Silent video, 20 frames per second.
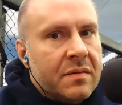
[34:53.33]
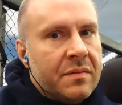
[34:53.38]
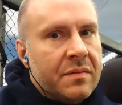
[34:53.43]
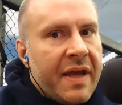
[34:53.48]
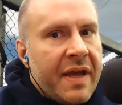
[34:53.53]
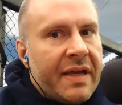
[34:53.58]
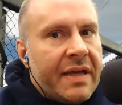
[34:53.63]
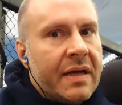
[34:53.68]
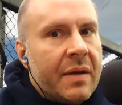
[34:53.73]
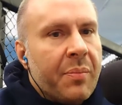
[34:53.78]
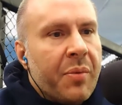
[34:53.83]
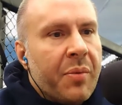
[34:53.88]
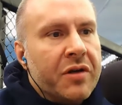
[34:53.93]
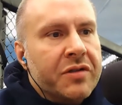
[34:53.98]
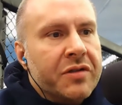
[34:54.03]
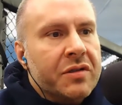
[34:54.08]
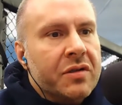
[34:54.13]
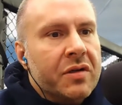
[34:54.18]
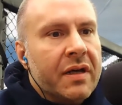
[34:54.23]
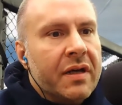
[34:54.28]
making a
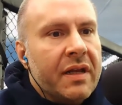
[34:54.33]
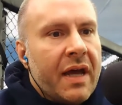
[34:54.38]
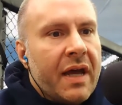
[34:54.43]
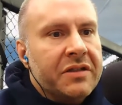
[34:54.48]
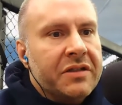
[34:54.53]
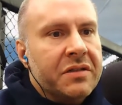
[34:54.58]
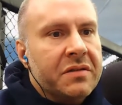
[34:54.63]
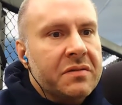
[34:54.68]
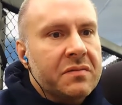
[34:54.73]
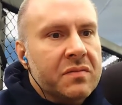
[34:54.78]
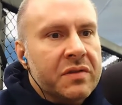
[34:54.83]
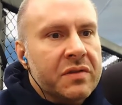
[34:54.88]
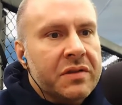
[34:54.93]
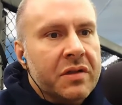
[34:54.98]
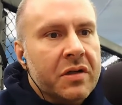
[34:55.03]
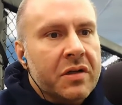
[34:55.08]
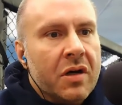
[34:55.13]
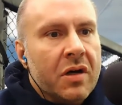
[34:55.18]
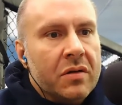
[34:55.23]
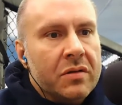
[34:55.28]
personal connection with
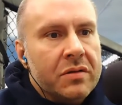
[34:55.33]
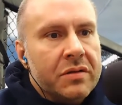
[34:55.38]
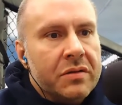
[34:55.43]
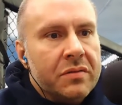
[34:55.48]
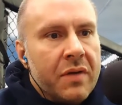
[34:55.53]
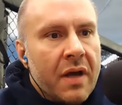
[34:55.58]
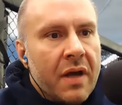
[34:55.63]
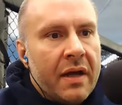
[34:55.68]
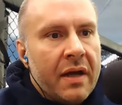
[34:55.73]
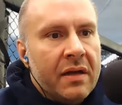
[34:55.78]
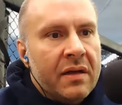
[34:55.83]
your coach, right?